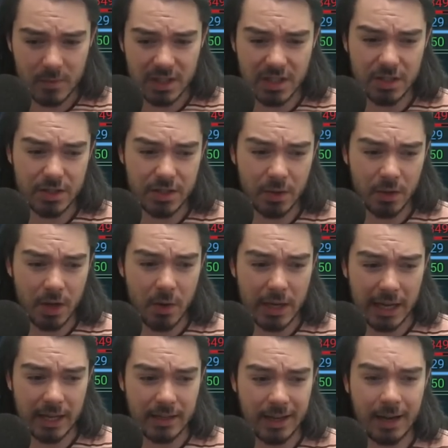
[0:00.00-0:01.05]
She's doing
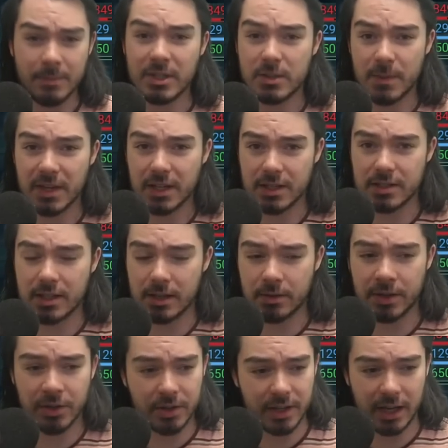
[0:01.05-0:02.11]
okay damage, but
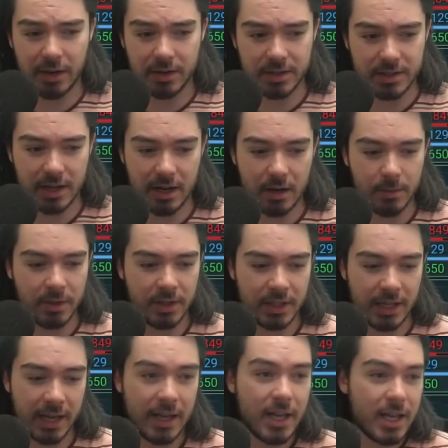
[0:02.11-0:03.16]
considering her gear is terrible, and
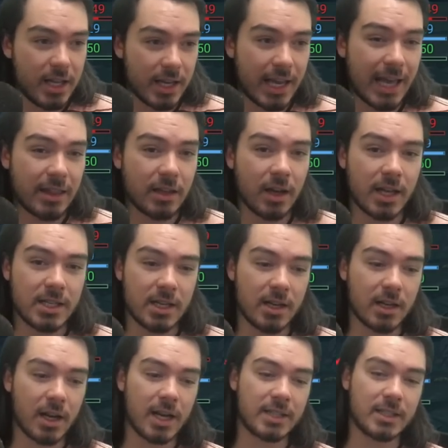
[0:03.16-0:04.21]
yeah, you get the idea,
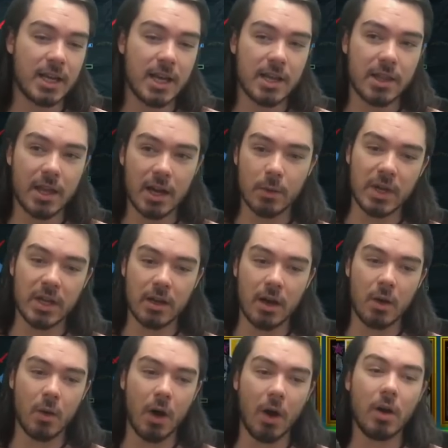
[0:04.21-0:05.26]
guys. There we
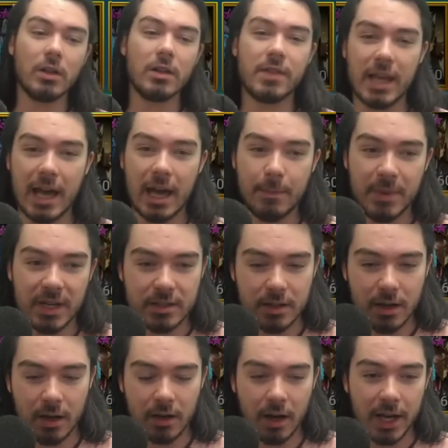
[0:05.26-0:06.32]
go. All of the epics
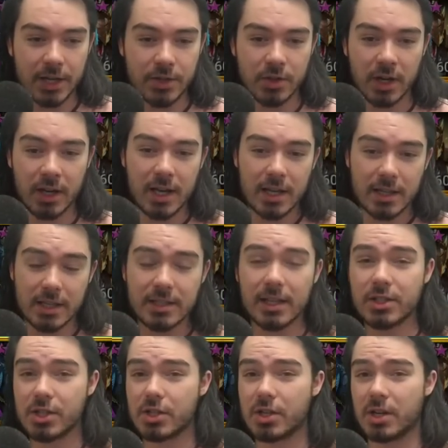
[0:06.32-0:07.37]
on Hydra. This
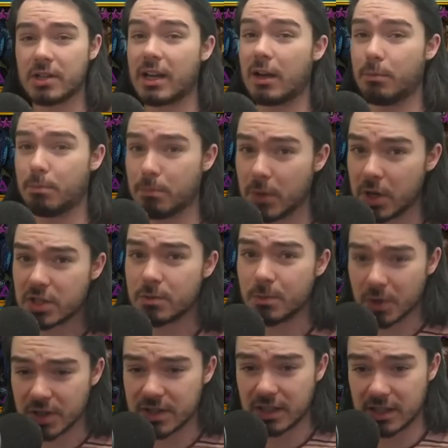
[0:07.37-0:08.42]
actually turned out much
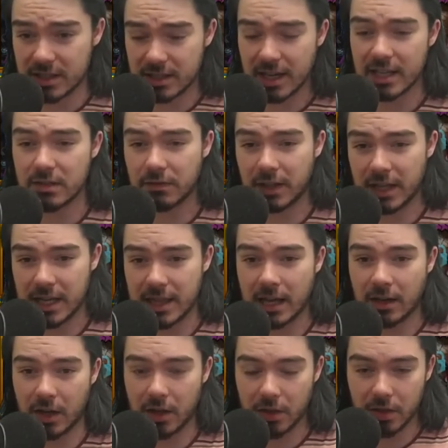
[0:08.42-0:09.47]
more successfully
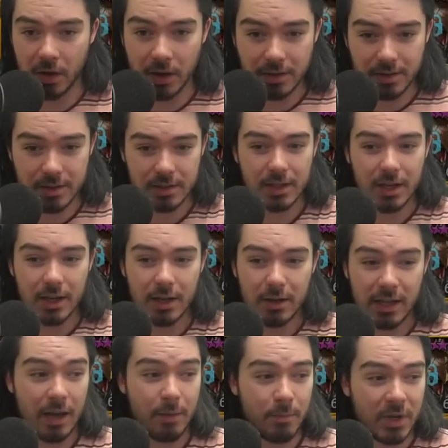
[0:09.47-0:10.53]
than I thought.
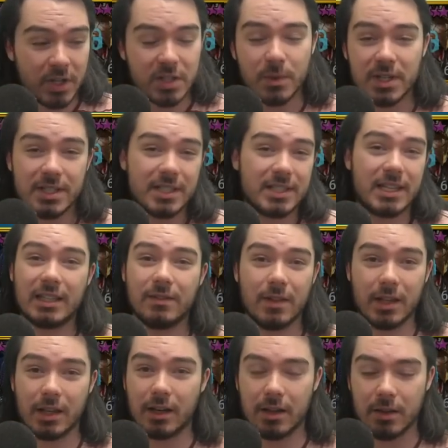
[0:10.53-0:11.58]
Yeah, much more successfully
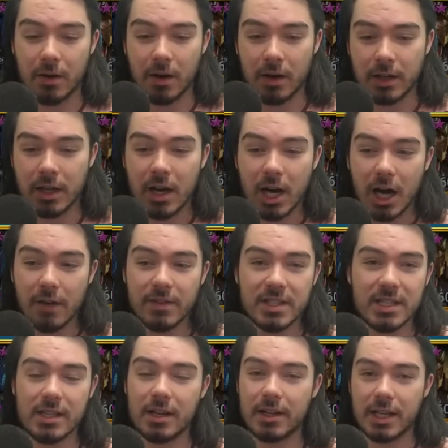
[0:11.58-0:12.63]
than I thought.
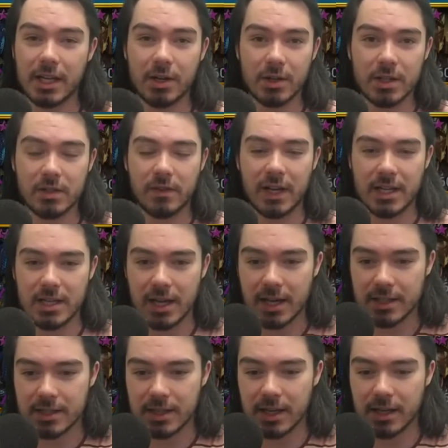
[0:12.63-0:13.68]
Obviously, their gear is
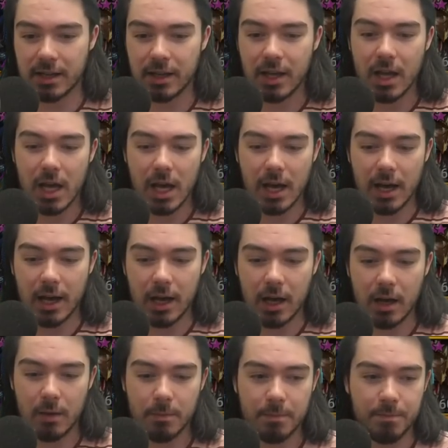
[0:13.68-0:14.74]
fantastic,
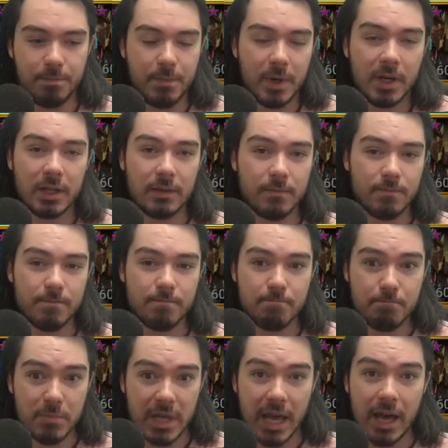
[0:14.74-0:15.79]
uh, but
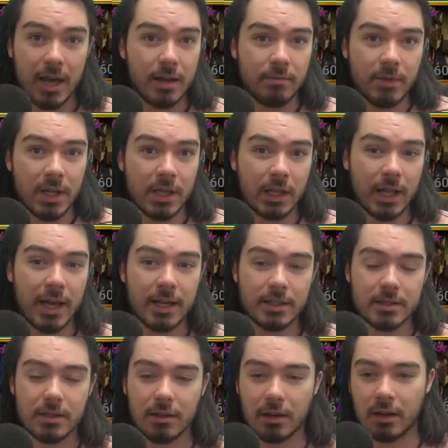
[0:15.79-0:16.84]
yeah,
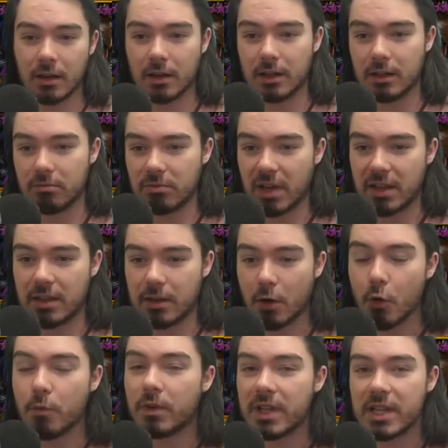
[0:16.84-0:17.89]
nonetheless, uh, th
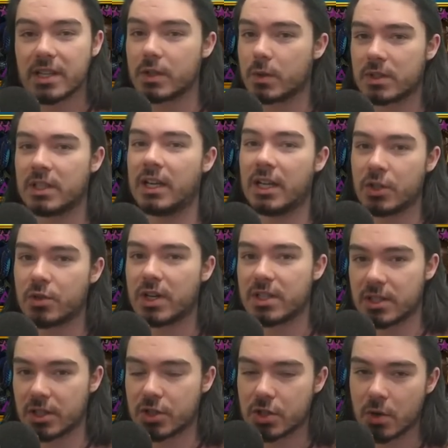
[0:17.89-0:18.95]
hopefully this was an
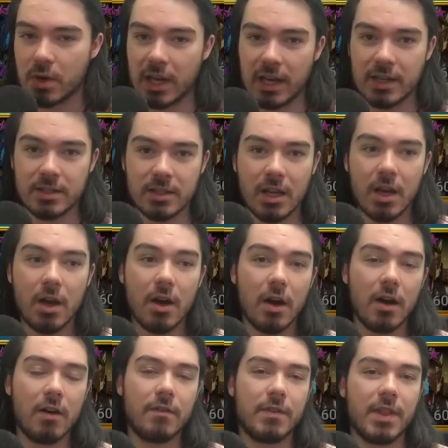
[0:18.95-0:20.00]
interesting showcase
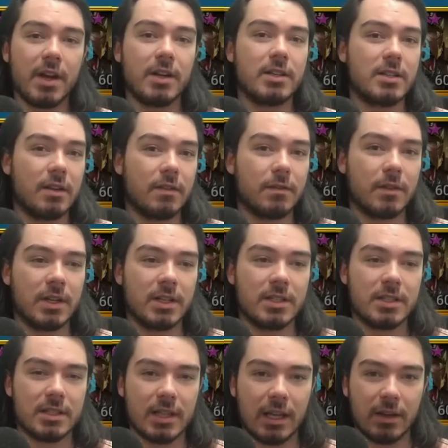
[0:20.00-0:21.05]
of their different
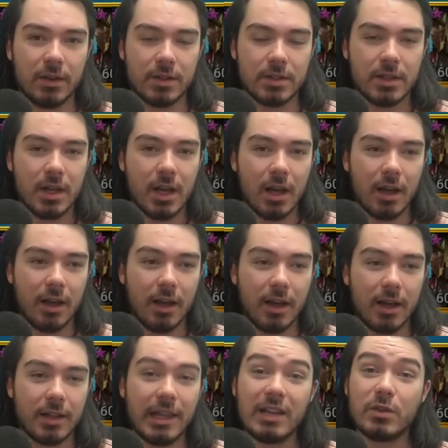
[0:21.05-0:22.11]
skills.
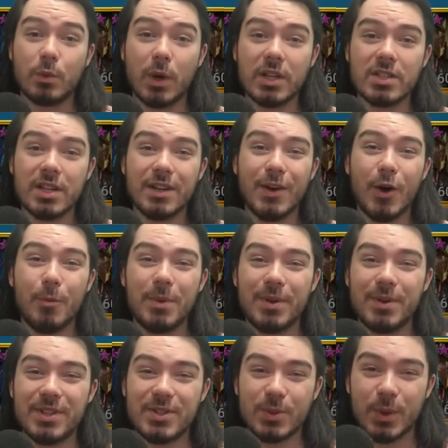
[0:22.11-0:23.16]
Uh, thanks for watching. Hope you
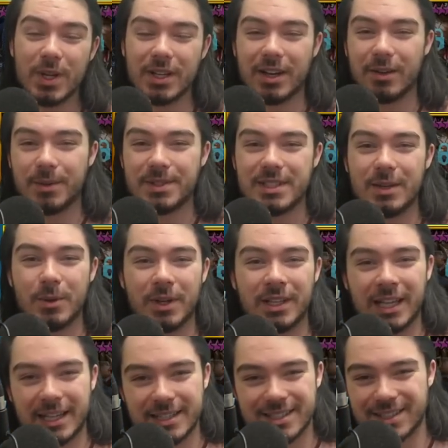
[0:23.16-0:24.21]
enjoyed. I will see you all
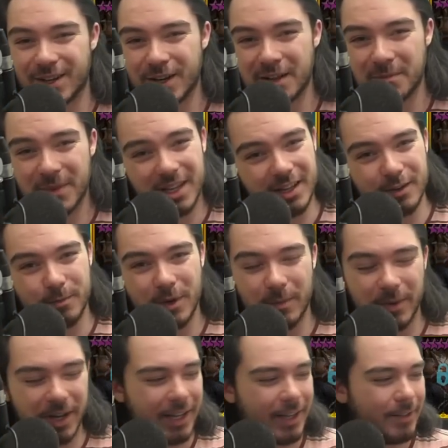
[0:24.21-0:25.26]
next time. Bye
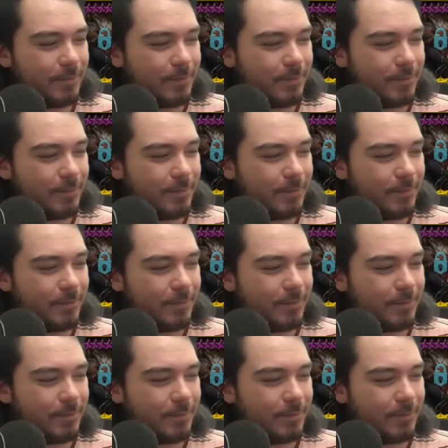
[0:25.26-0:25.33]
bye.